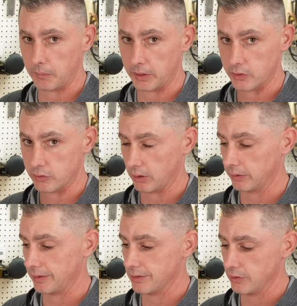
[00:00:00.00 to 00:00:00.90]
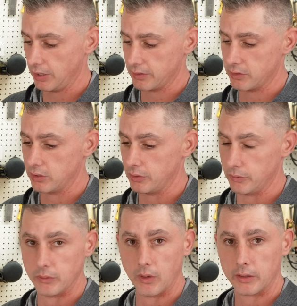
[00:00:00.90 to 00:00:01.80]
I'm going to strongly suggest you
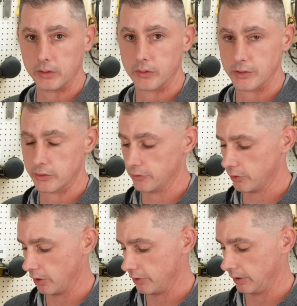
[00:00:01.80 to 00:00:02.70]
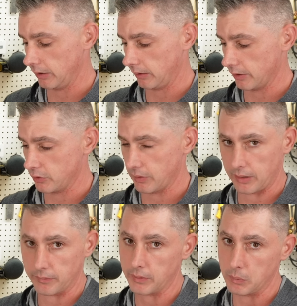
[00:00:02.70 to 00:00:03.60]
do not increase your charging unless you
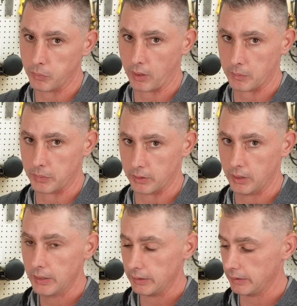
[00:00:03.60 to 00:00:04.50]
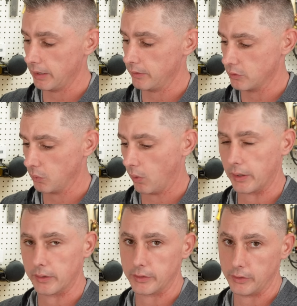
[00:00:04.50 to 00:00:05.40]
have the proper gauged
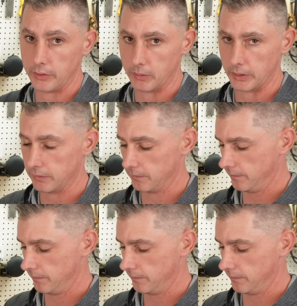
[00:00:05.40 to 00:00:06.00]
wire to do it.